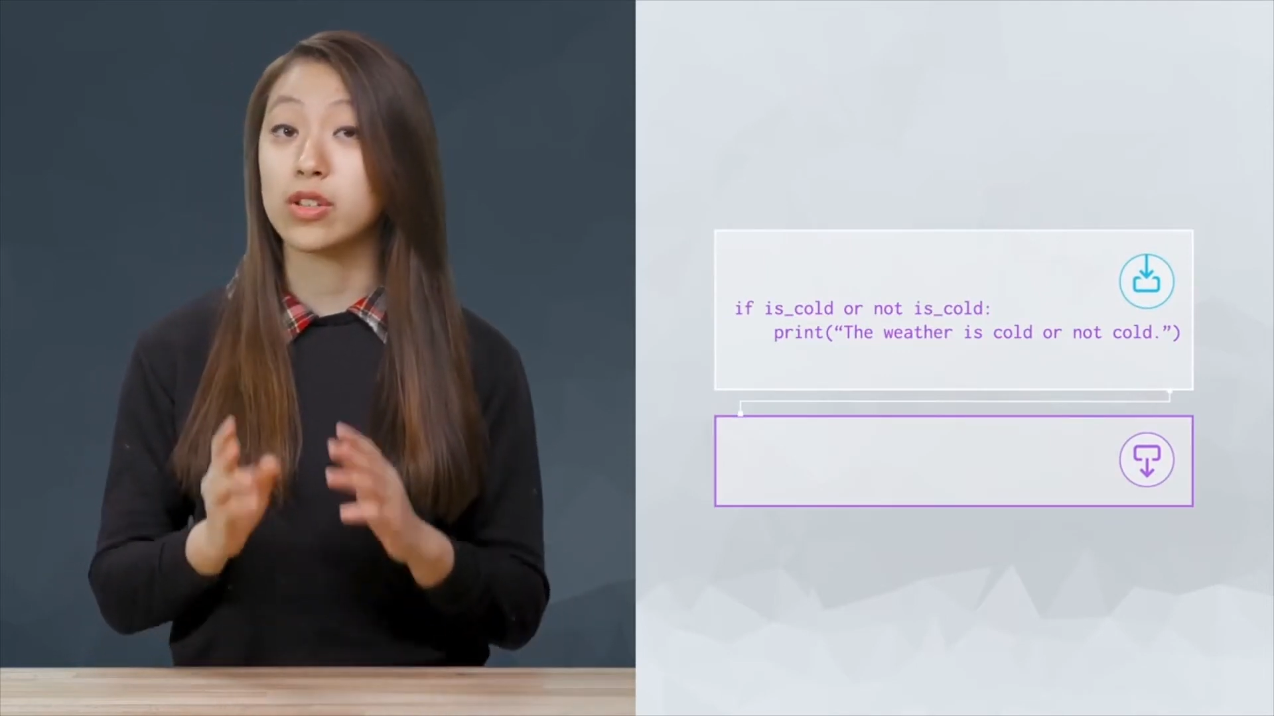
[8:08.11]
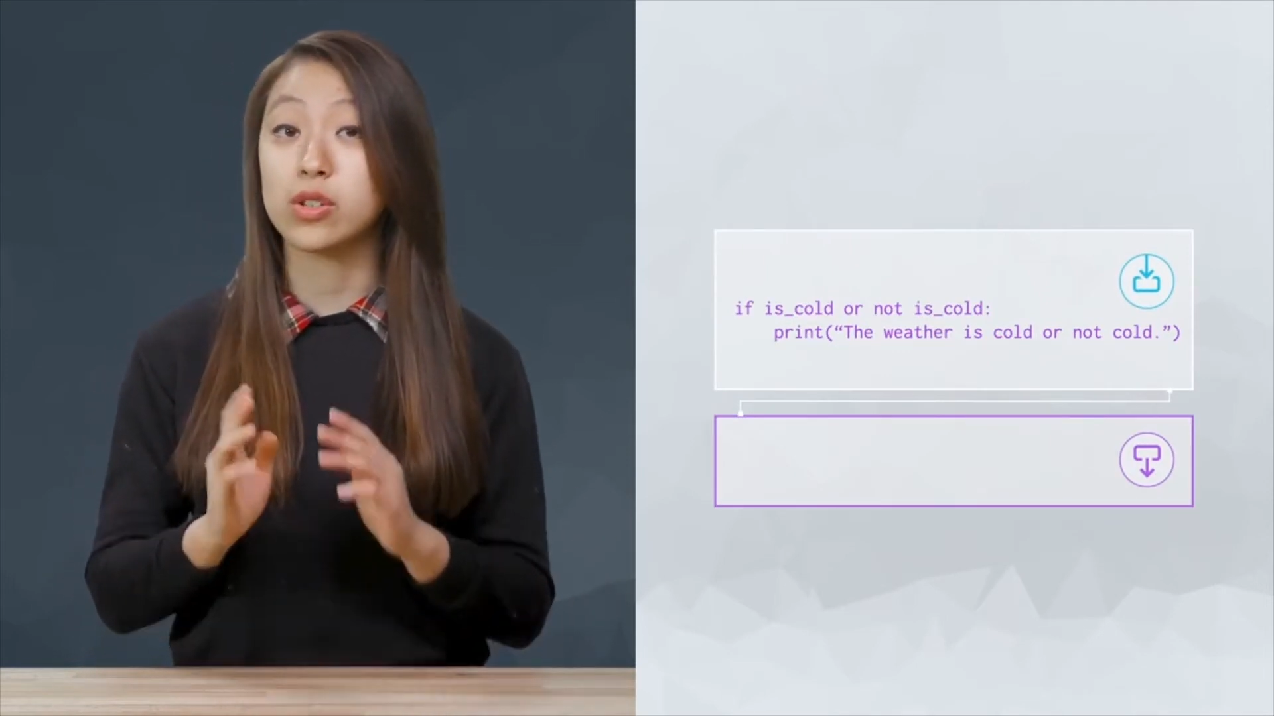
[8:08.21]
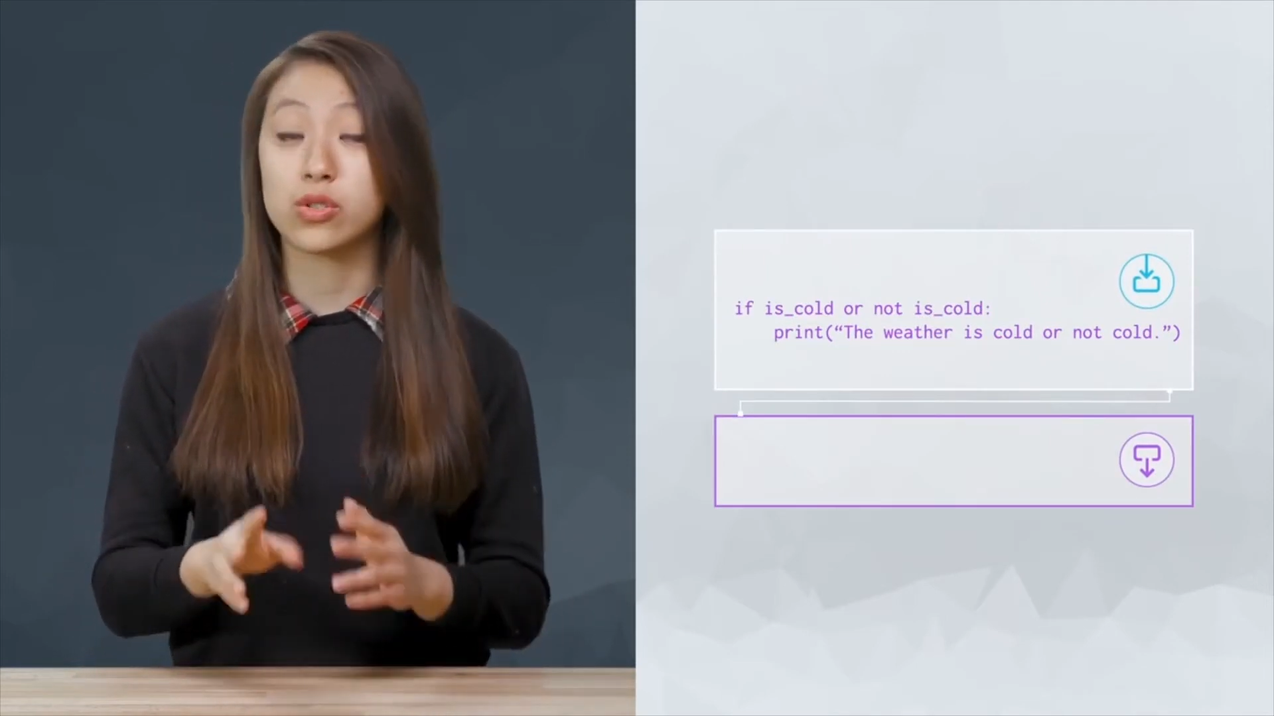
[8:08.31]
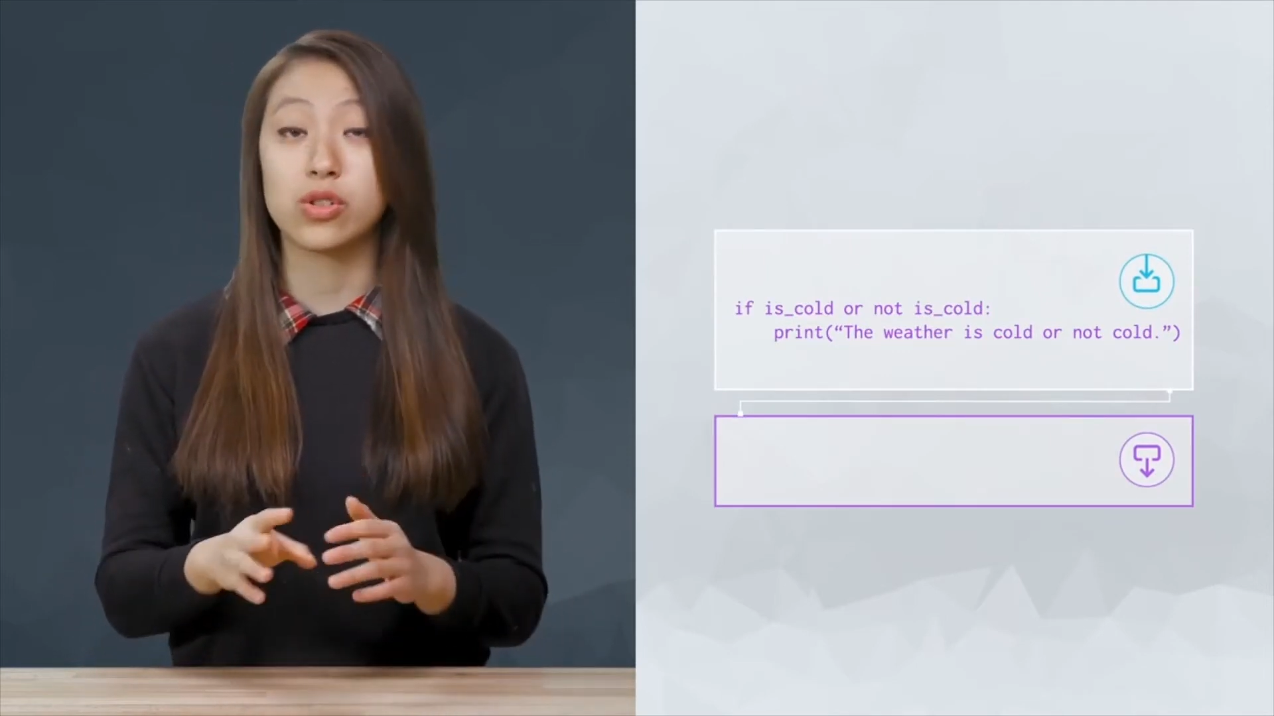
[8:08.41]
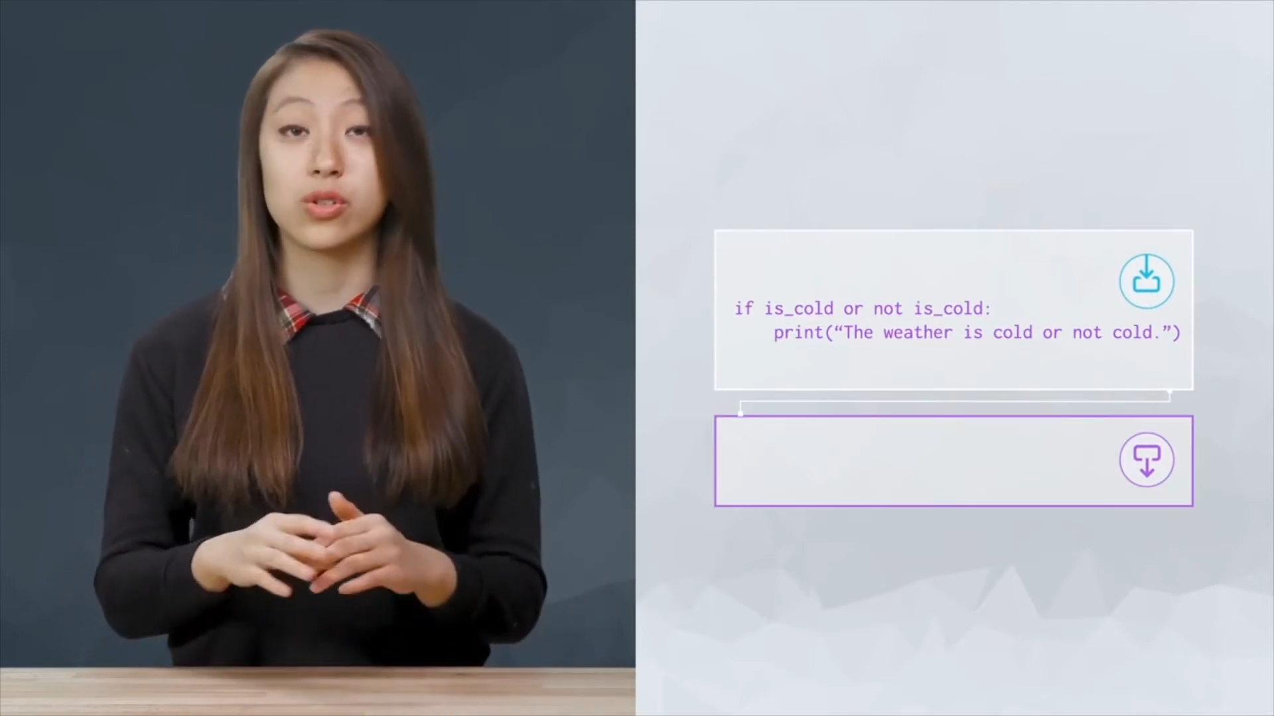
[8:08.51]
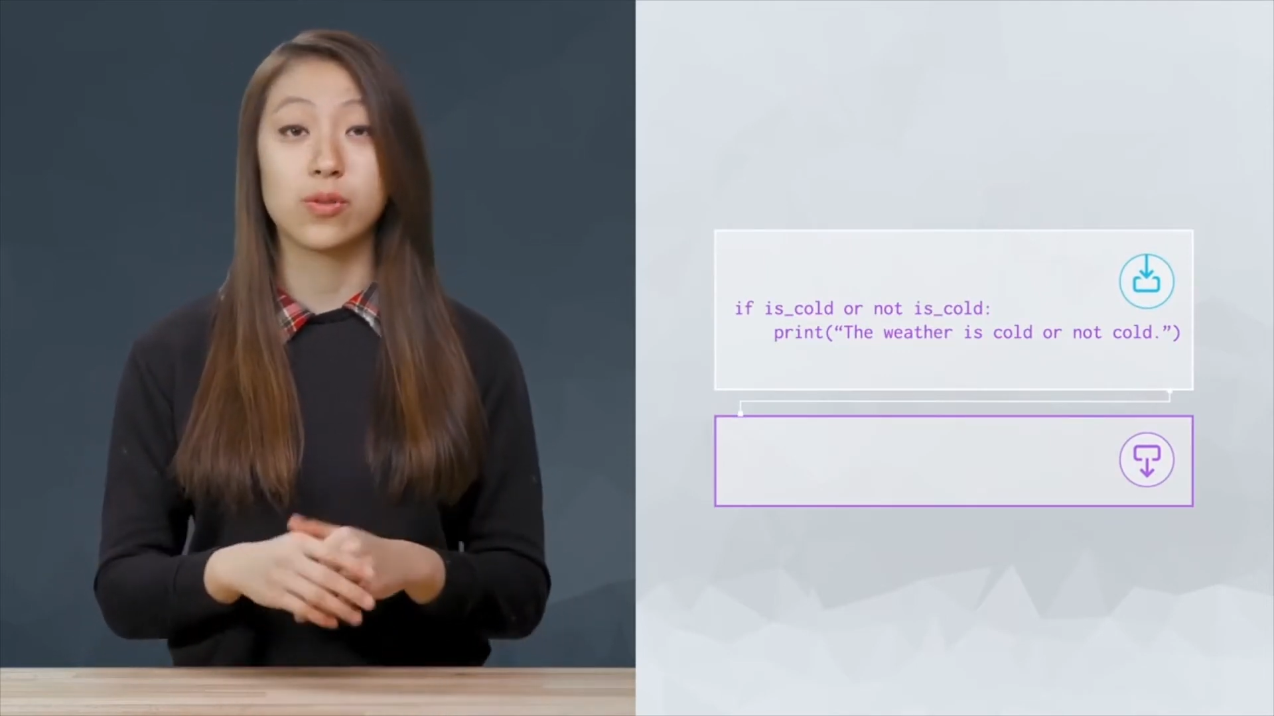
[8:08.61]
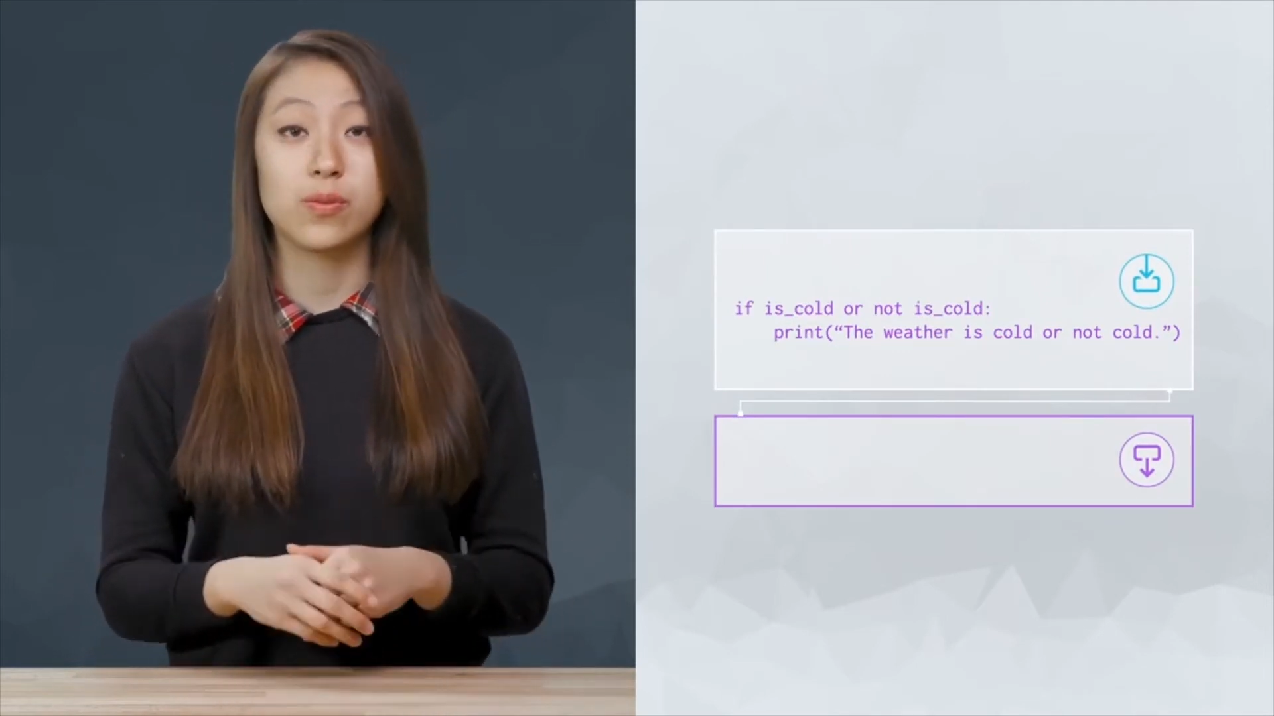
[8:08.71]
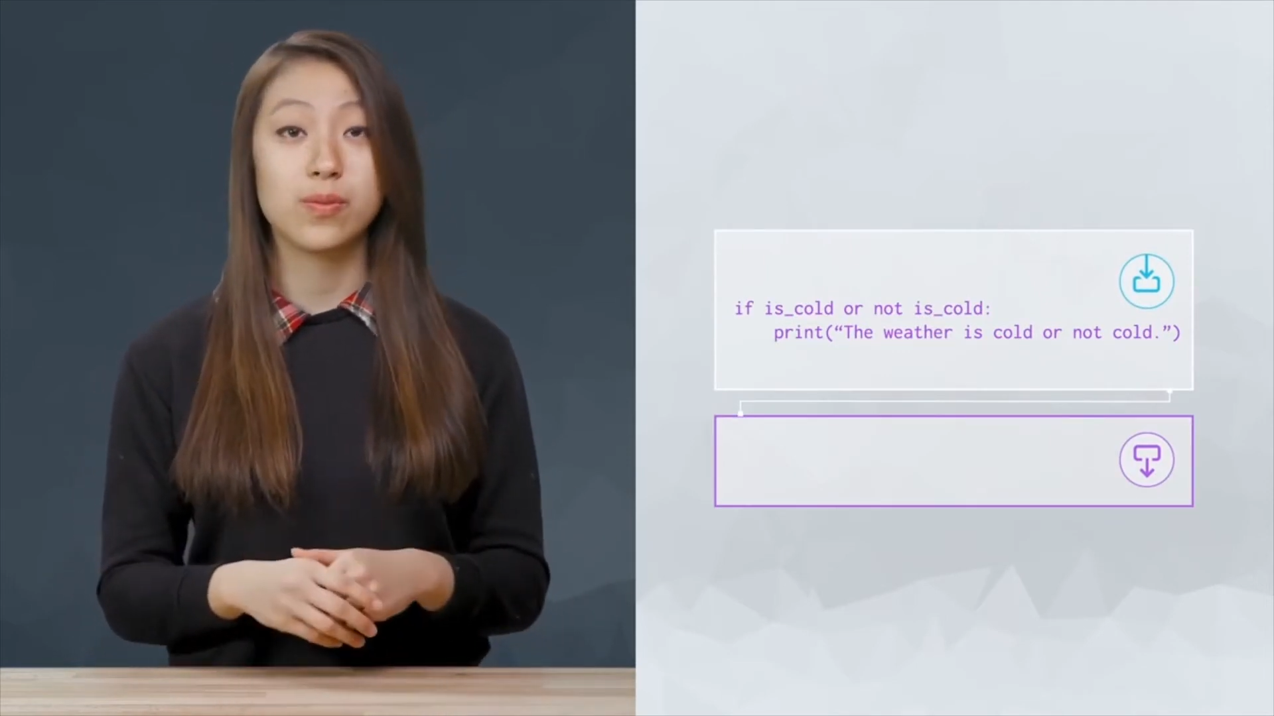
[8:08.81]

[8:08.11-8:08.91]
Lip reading: to true.